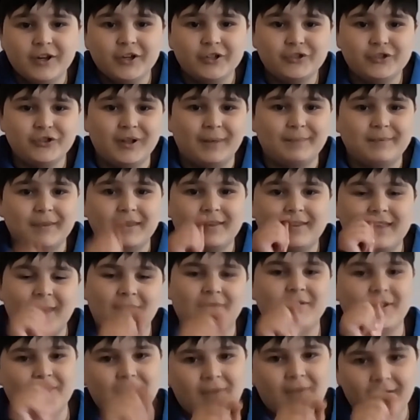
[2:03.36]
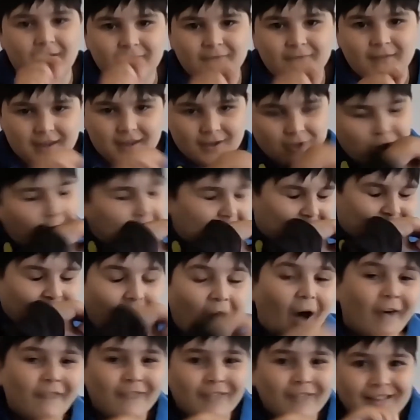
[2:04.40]
shoot up to 75 feet.
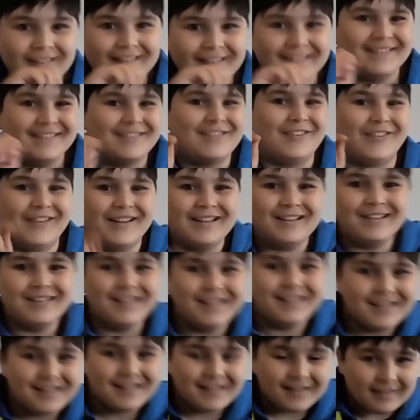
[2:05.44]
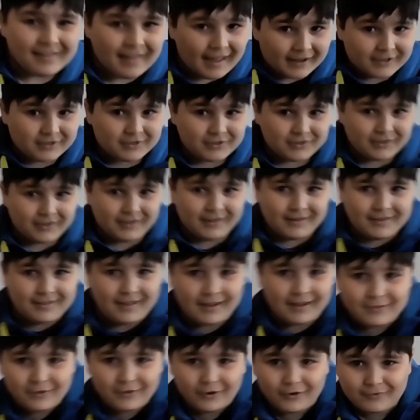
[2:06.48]
Sorry, actually
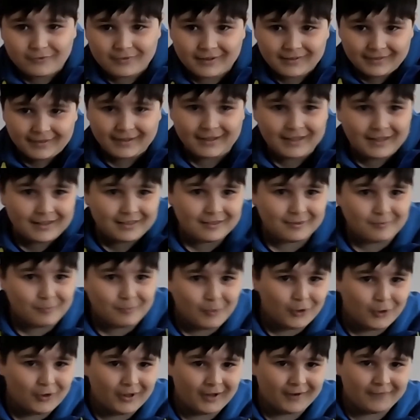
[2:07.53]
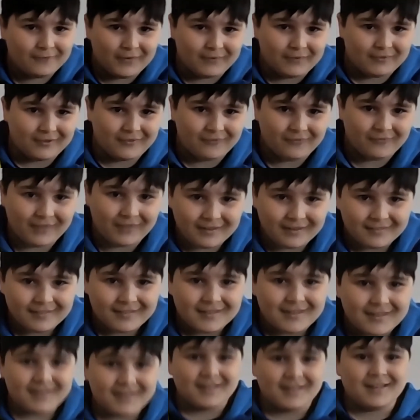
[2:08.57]
they don't really. It's more like 50 feet.
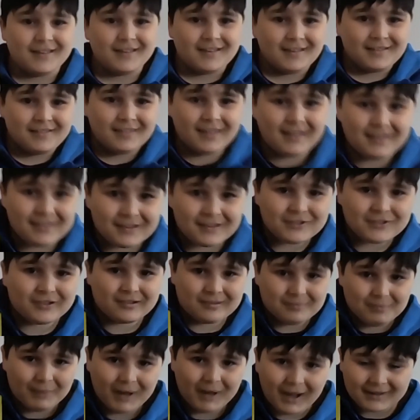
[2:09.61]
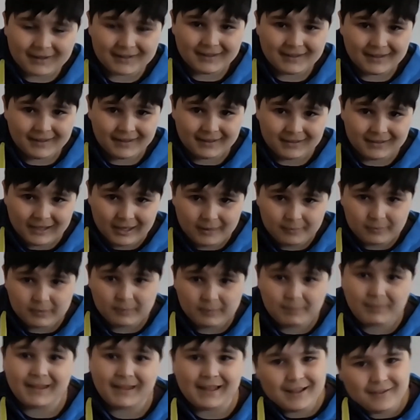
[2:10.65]
These are just marketing claims,
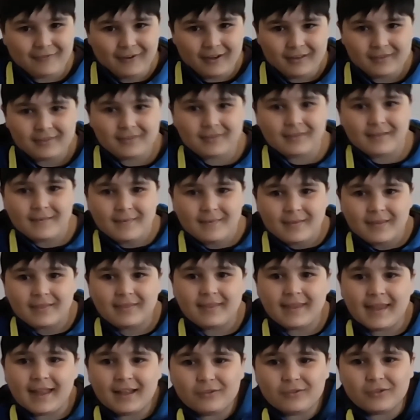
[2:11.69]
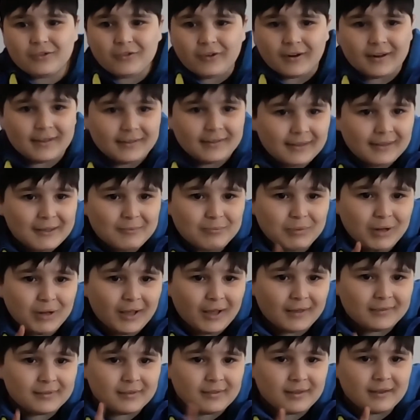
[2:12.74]
but anyway, the end-strike Elite
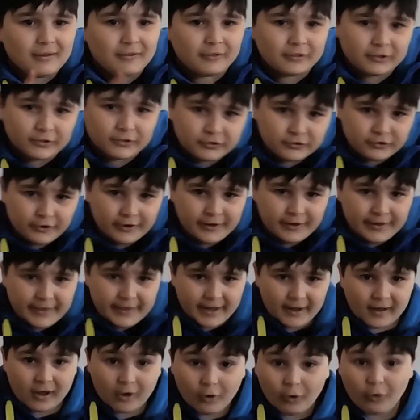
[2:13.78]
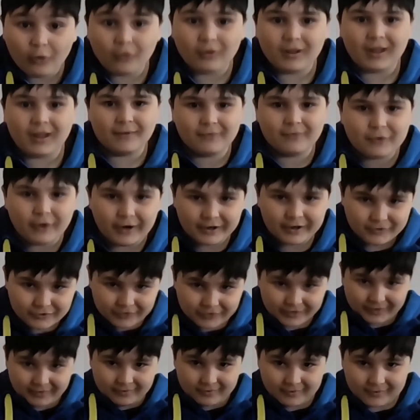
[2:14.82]
blasters here in Australia all have great
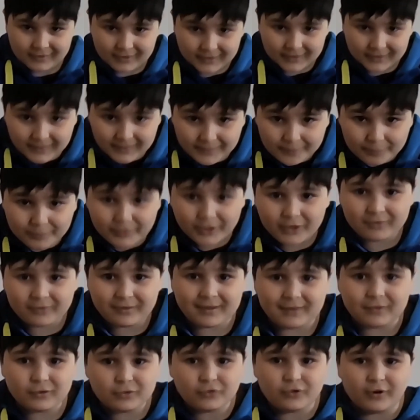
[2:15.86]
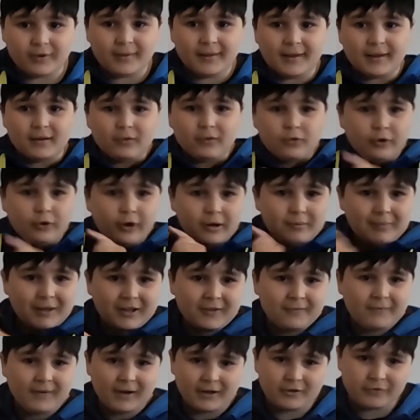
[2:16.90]
triggers because the Australian toy
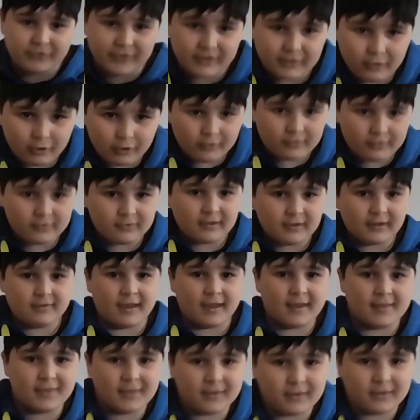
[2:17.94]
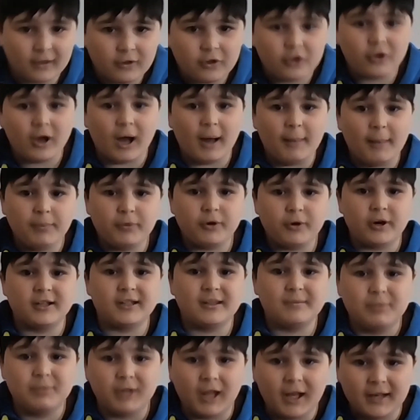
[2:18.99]
manufacturing laws dictate that the new
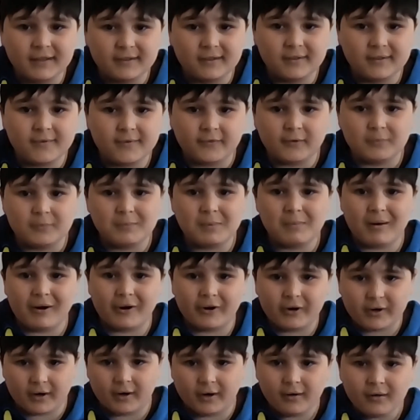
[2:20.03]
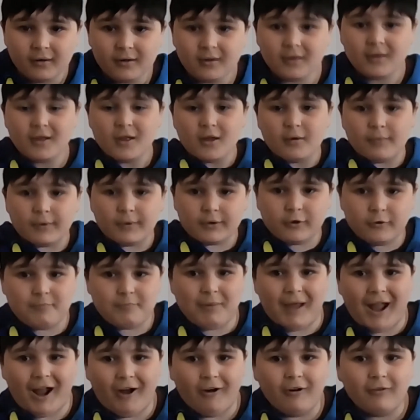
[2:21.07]
upgraded blasters from America were too
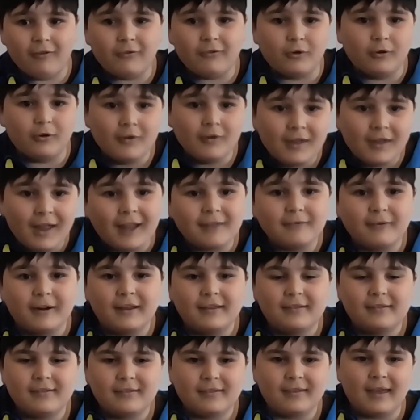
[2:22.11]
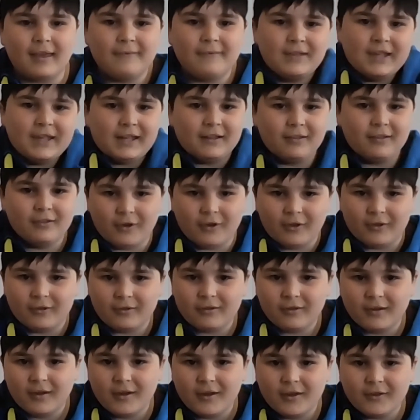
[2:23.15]
powerful and raised safety concerns.
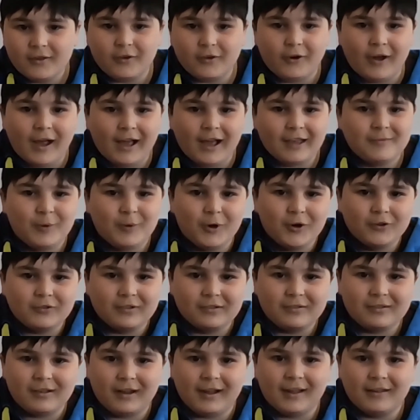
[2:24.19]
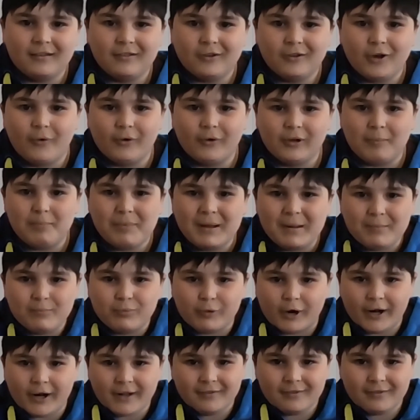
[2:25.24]
So Hasbro decided to go on a big
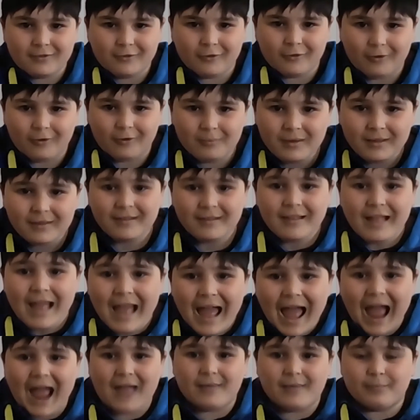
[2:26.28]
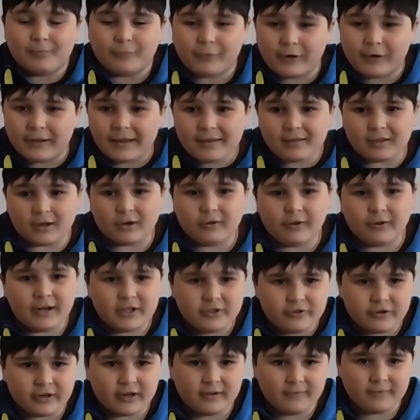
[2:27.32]
brainstorm and release a
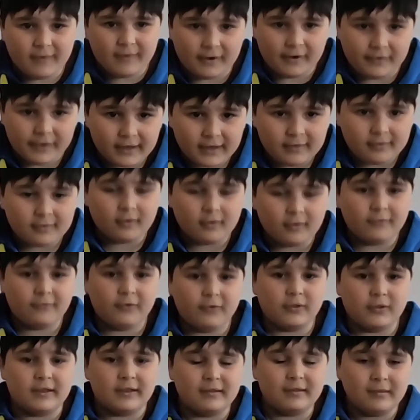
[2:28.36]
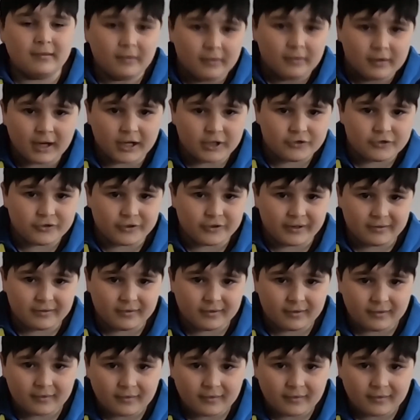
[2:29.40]
great trigger variant for these countries.